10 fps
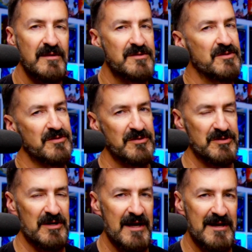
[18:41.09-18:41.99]
as soon as you
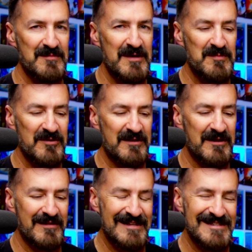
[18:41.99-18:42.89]
start adding people in
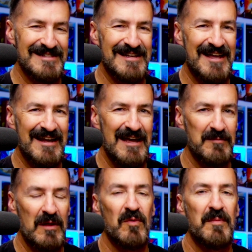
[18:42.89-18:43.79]
there, this is the kind of
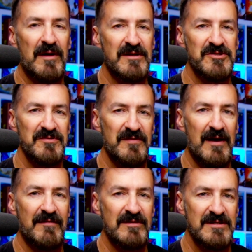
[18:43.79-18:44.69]
game that will punish you for
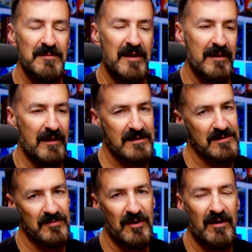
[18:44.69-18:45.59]
having somebody that likes
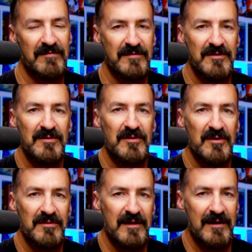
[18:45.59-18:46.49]
to run off and do their
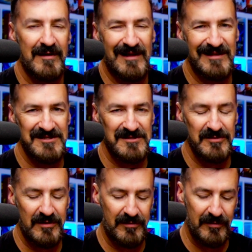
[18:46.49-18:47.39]
own thing and not listen
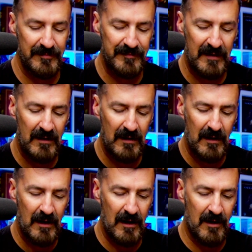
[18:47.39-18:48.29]
to the group.
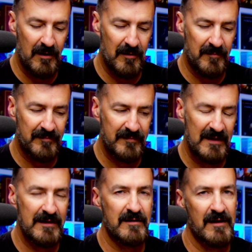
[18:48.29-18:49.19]
And
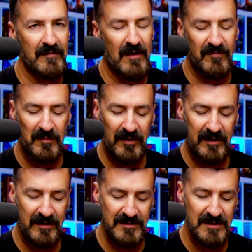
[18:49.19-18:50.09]
then you have alpha
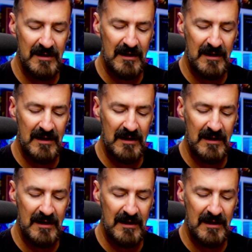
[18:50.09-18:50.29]
players.